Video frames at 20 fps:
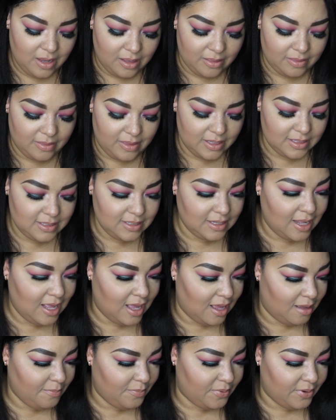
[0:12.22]
this
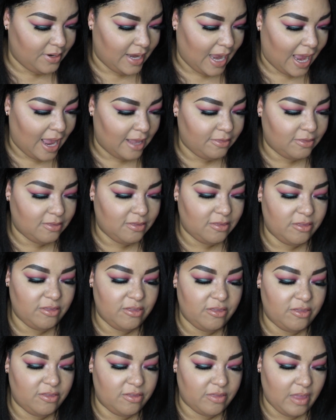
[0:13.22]
company. I
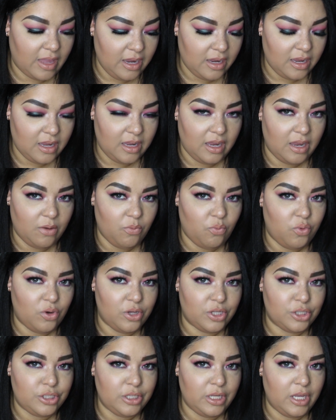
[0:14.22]
think it
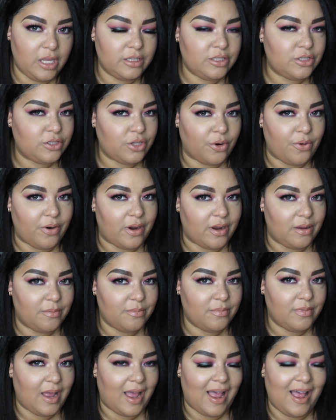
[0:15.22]
was Instagram.
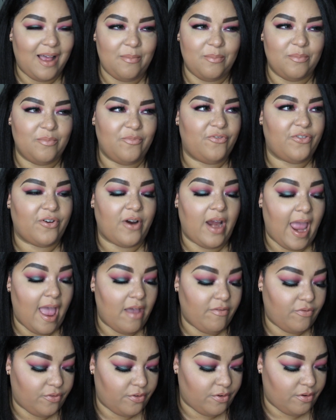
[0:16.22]
I'm
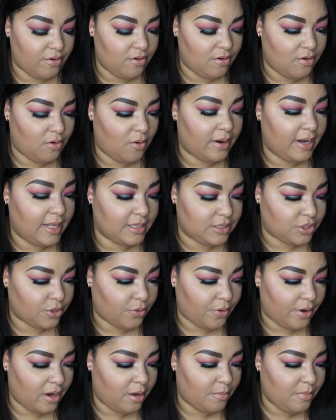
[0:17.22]
forever on
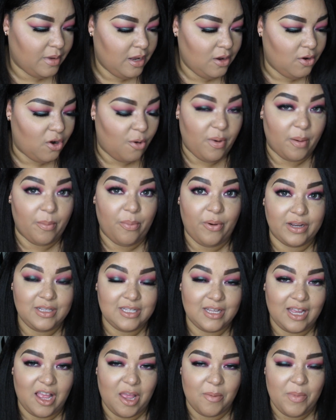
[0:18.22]
Instagram. On my break
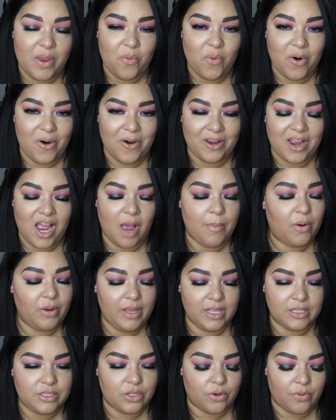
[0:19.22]
time at work, I'm on
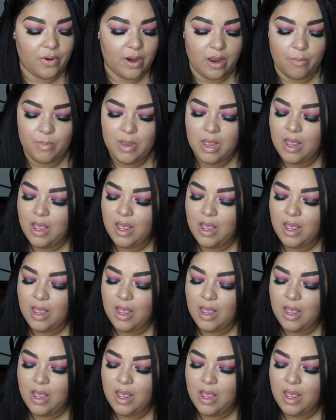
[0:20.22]
Instagram.